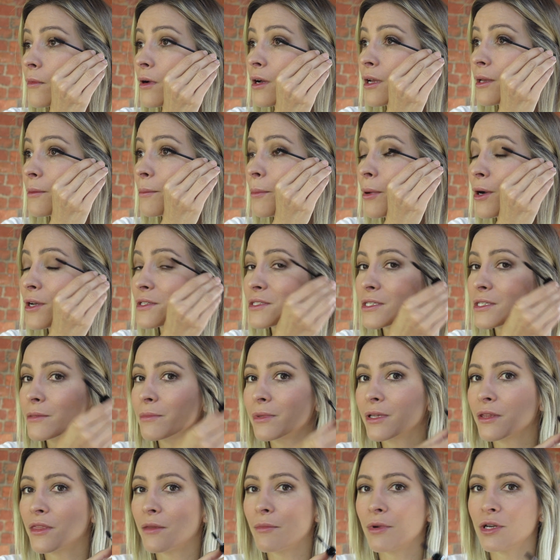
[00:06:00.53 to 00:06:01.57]
I am
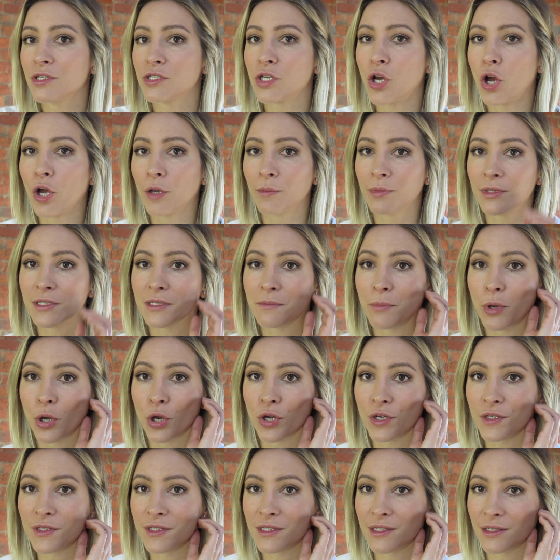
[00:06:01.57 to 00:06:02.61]
possibly the most hopeless
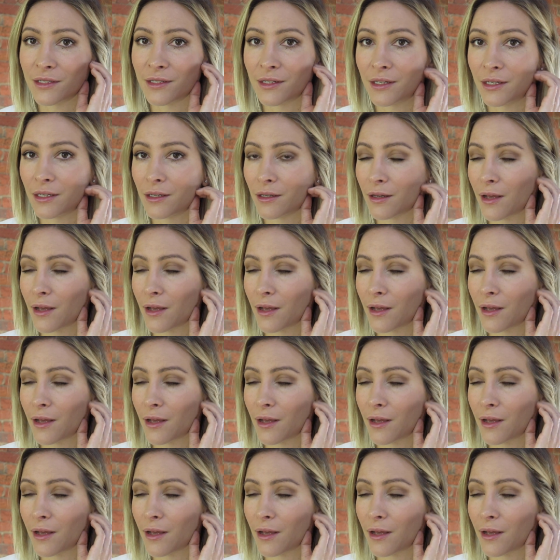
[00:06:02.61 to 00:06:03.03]
person